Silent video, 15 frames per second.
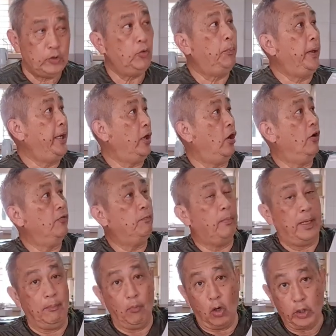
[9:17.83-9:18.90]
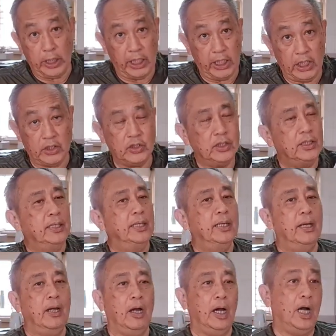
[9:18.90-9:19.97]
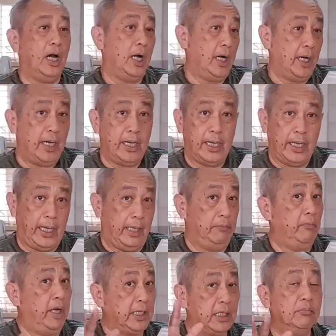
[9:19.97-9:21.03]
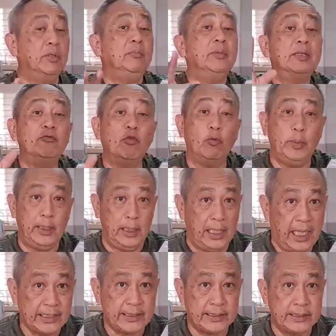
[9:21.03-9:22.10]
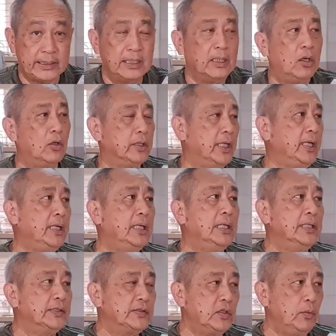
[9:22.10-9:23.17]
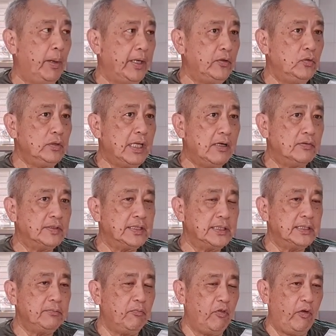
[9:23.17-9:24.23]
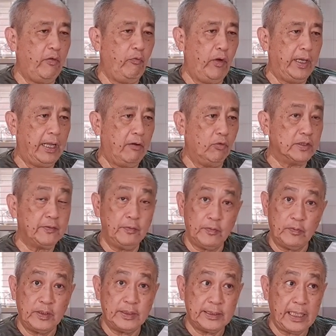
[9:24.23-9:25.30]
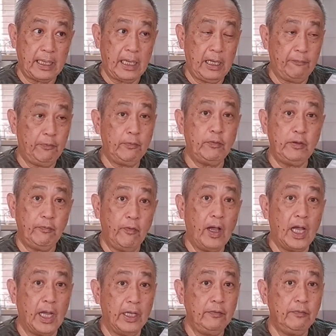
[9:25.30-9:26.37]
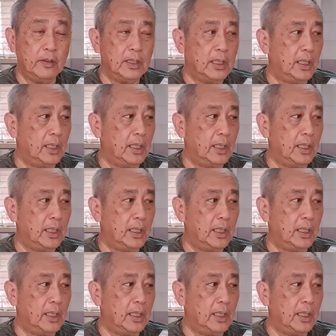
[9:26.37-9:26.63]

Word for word: to pay off my mortgage, and my commitment will be less, okay? So by 2000, when I was 55,